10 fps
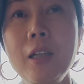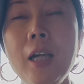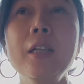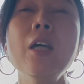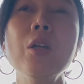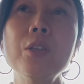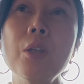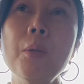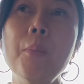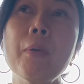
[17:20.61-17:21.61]
And
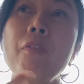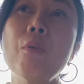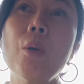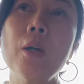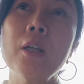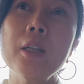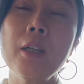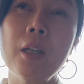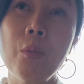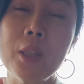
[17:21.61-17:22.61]
also before,
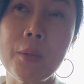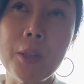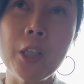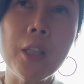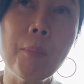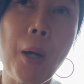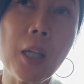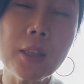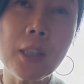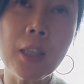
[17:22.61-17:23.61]
with the
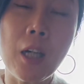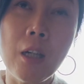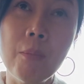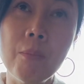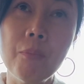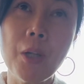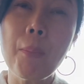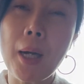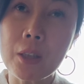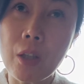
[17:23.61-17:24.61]

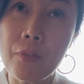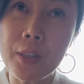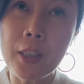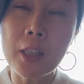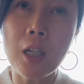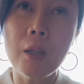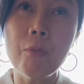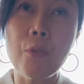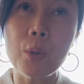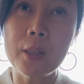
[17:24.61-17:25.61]
box office income
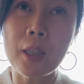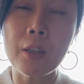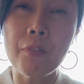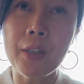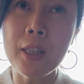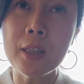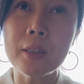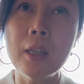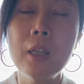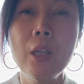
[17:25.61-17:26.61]
for Sonic Phoenix,